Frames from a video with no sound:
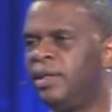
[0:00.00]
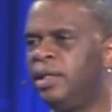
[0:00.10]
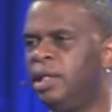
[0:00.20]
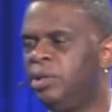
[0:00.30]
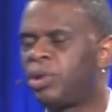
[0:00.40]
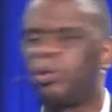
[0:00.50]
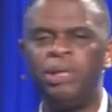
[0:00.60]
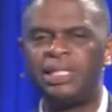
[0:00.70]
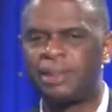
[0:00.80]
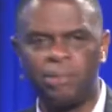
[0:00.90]
You want to go
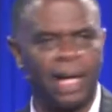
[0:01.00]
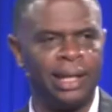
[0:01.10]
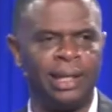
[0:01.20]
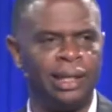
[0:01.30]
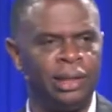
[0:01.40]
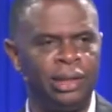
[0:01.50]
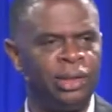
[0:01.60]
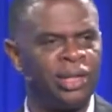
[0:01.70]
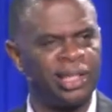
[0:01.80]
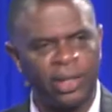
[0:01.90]
meet somebody and
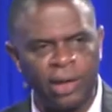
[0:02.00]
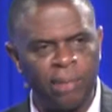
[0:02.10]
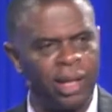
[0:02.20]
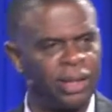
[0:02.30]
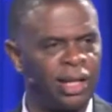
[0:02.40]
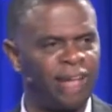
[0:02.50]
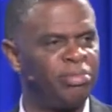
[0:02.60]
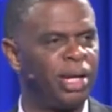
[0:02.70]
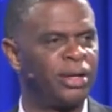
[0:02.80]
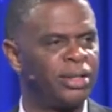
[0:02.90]
you think they're going to make your life
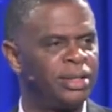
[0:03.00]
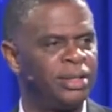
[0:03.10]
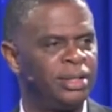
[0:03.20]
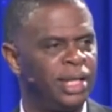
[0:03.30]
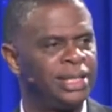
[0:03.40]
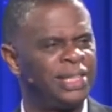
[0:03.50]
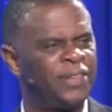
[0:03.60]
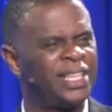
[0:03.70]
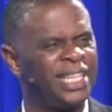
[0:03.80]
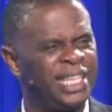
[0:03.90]
better as if,
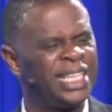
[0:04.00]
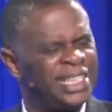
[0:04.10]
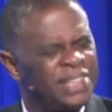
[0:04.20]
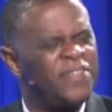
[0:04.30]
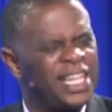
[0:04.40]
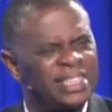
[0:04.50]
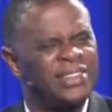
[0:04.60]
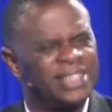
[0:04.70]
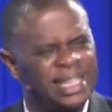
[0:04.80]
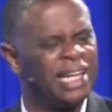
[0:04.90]
it, as if that's
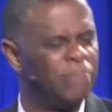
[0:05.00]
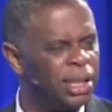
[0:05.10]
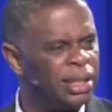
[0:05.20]
their assignment.